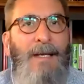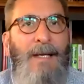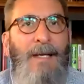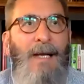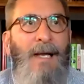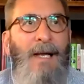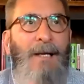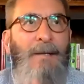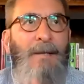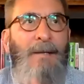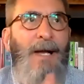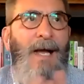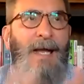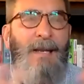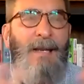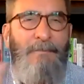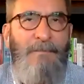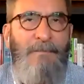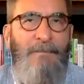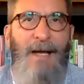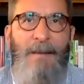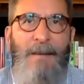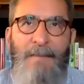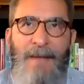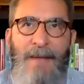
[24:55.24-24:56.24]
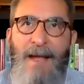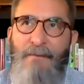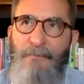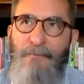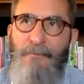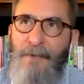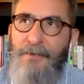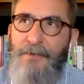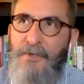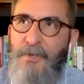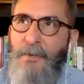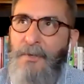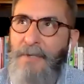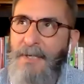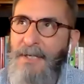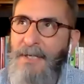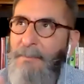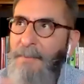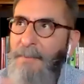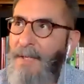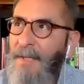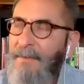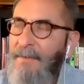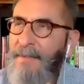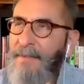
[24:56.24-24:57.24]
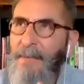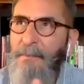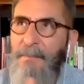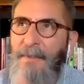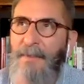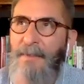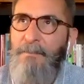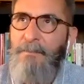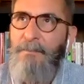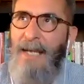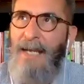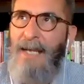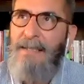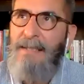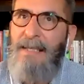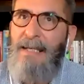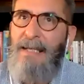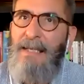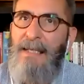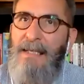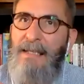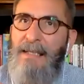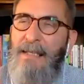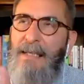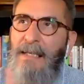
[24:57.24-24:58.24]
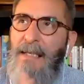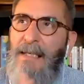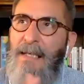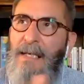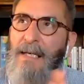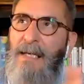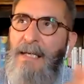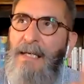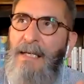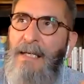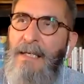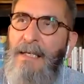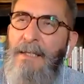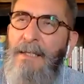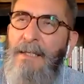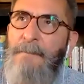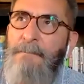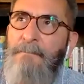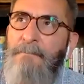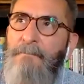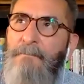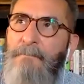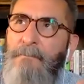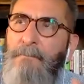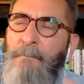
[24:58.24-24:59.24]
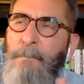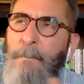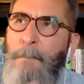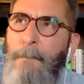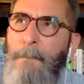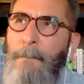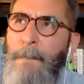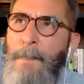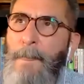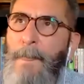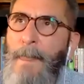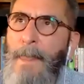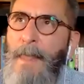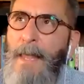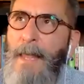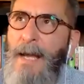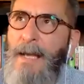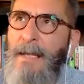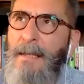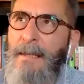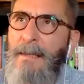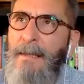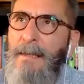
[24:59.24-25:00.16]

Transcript: Uh, I, am halfway joking about that, but back then, um, I